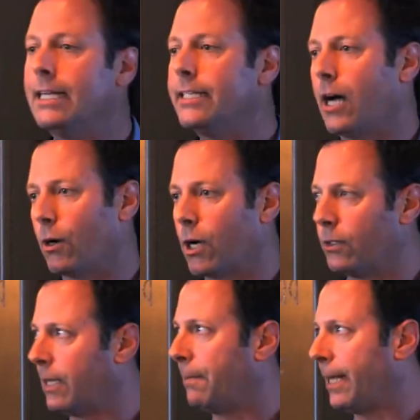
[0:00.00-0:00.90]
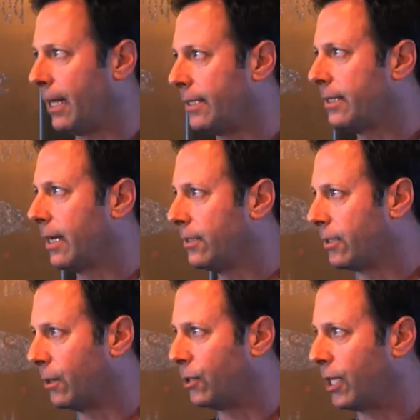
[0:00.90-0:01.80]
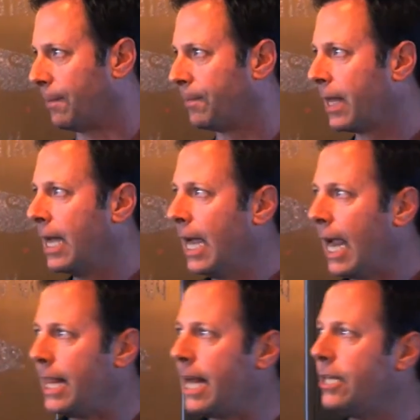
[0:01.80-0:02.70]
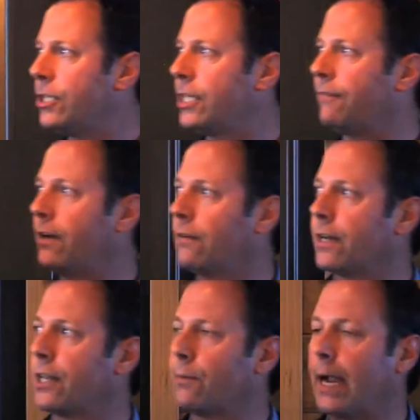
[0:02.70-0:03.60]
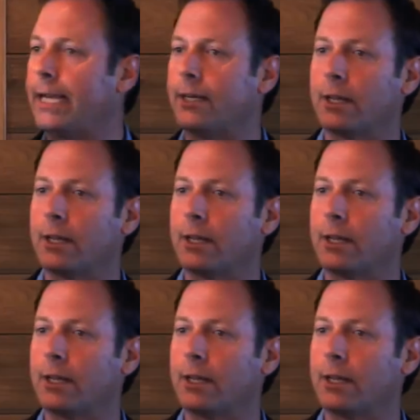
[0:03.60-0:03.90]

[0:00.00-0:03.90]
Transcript: telco's MPLS solution. And then you shift over to the right and